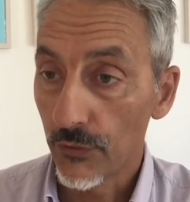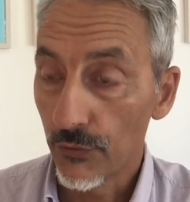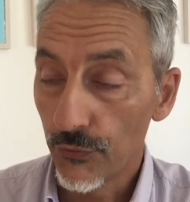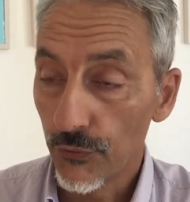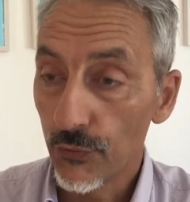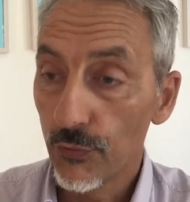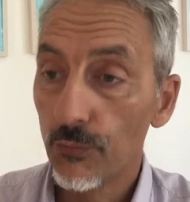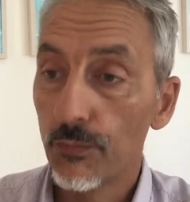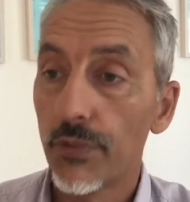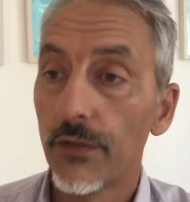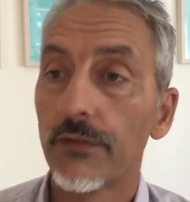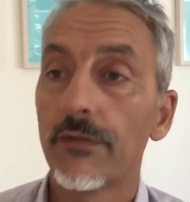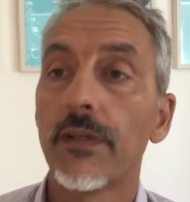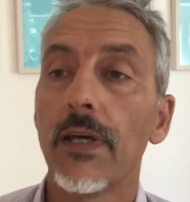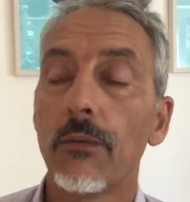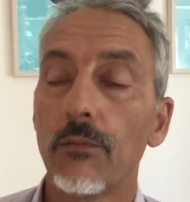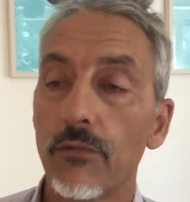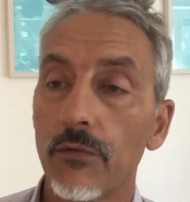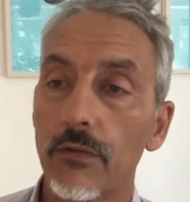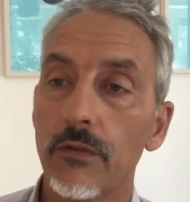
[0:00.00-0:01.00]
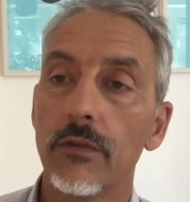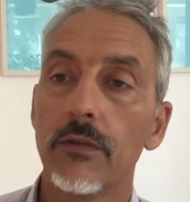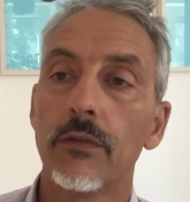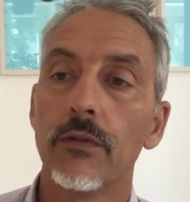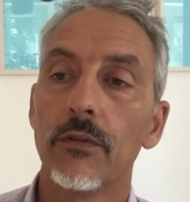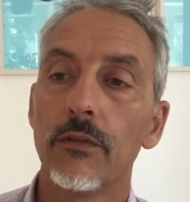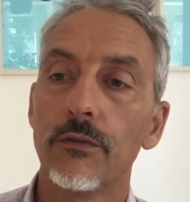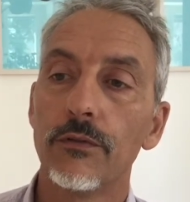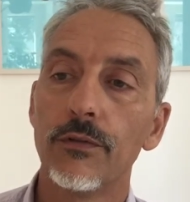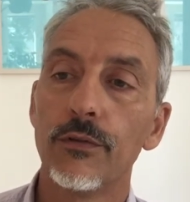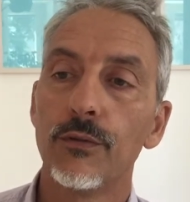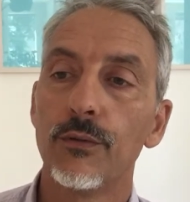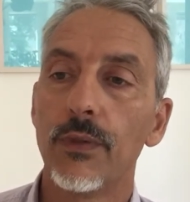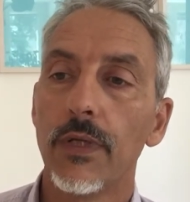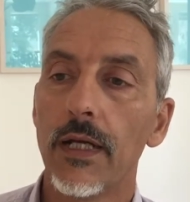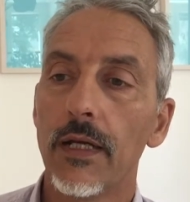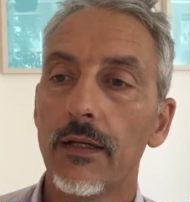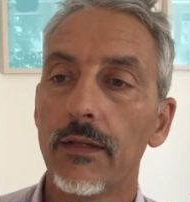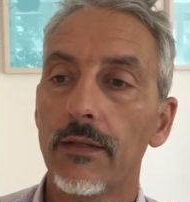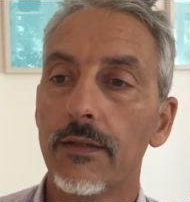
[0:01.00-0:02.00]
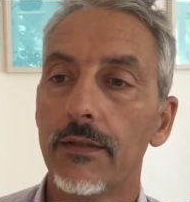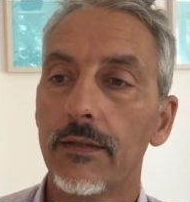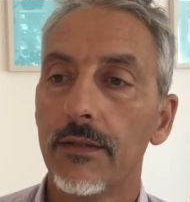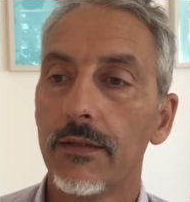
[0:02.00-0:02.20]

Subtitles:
new perception of who we are.